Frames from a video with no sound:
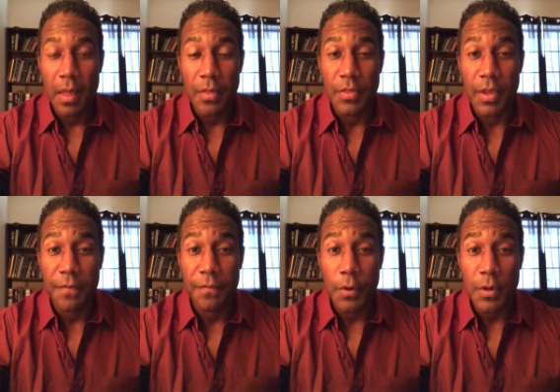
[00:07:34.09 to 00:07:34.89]
The
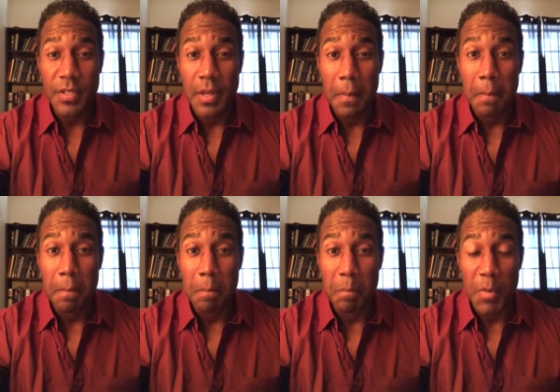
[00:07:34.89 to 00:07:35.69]
first
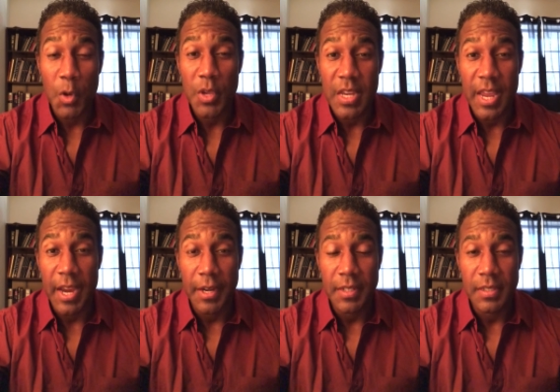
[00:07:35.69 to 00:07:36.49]

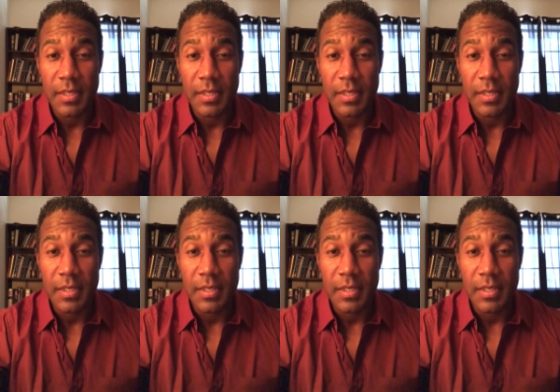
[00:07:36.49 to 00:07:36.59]
millionaire